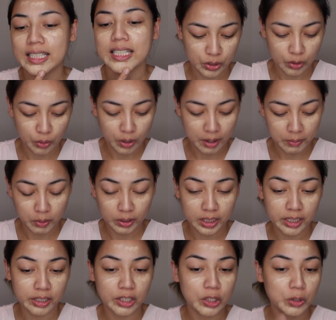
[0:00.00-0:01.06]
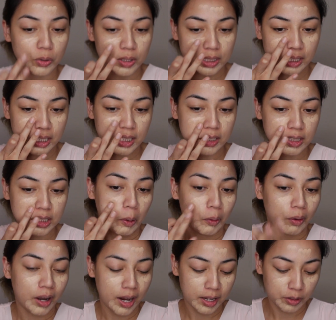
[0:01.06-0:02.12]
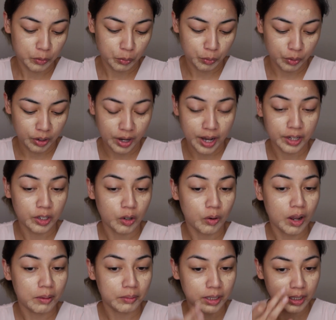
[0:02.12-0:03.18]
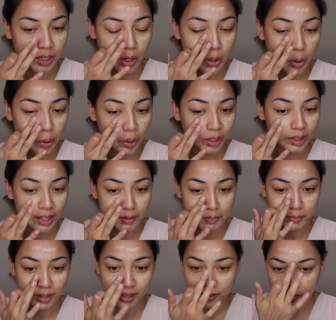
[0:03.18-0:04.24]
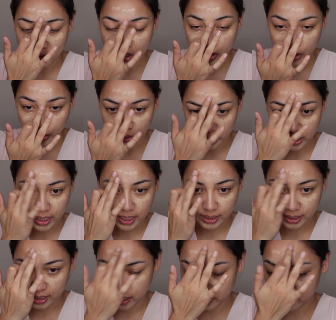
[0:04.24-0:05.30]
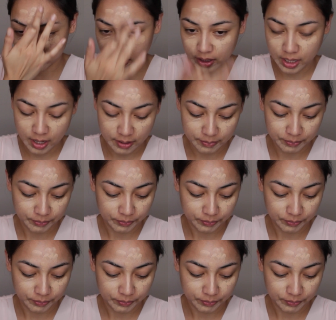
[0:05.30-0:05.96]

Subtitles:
So I'm only going to use this right where I know I'm going to oil up eventually at the end of the day.